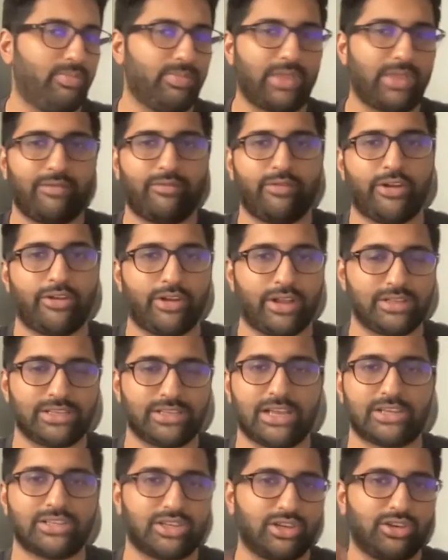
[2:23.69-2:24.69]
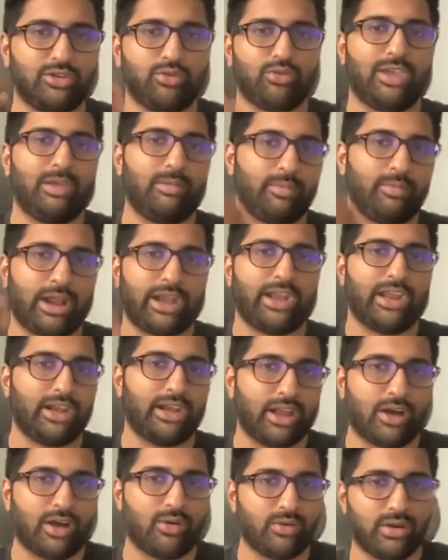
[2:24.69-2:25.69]
every transaction you keep writing
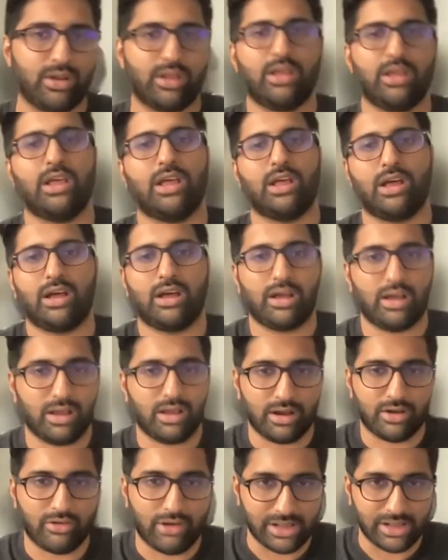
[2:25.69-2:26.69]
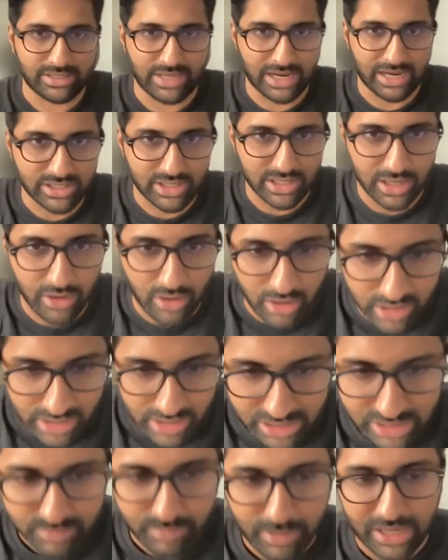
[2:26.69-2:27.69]
down a transaction on
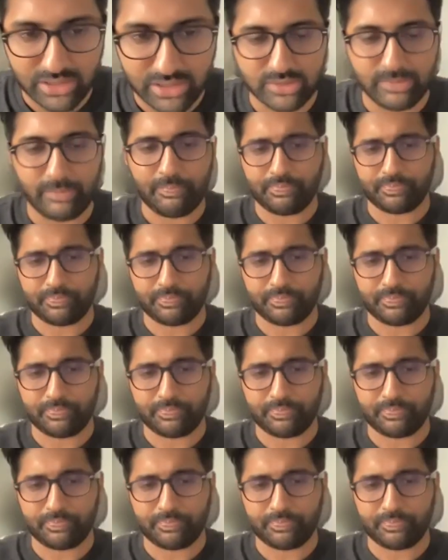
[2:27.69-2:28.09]
each page.